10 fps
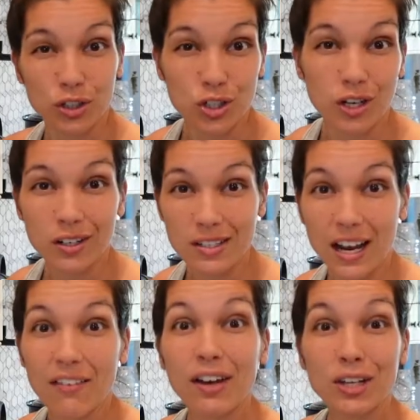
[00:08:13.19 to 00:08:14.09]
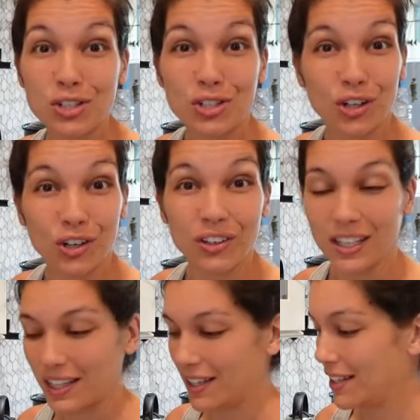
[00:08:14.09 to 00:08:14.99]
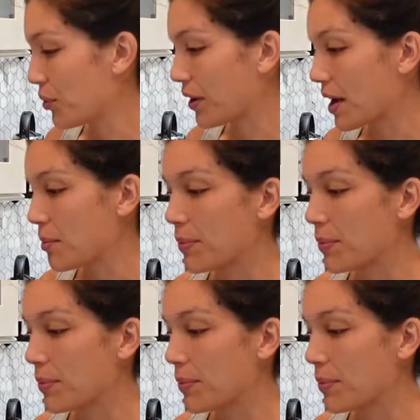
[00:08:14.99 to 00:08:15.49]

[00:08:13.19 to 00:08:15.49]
jars and have extra garlicky okra,